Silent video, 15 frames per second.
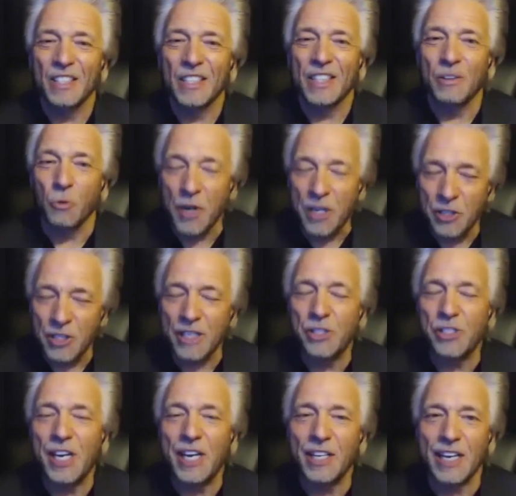The reason I
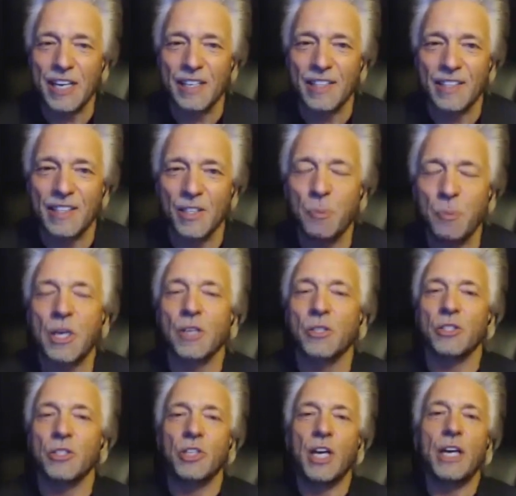say that is because
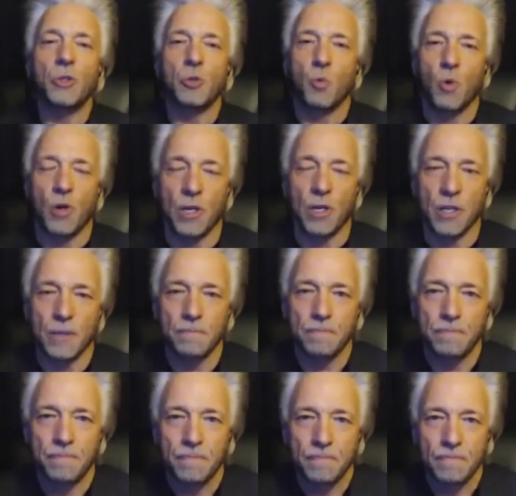it takes work
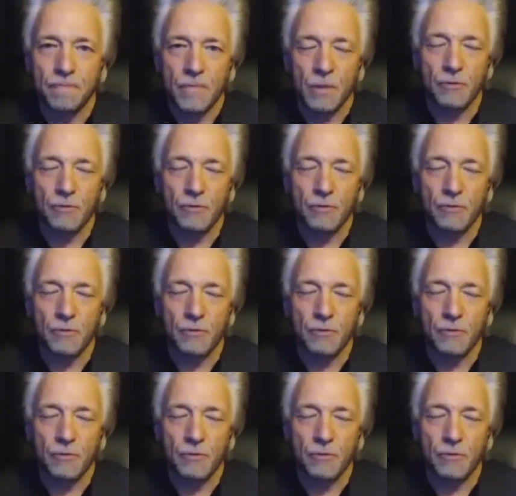for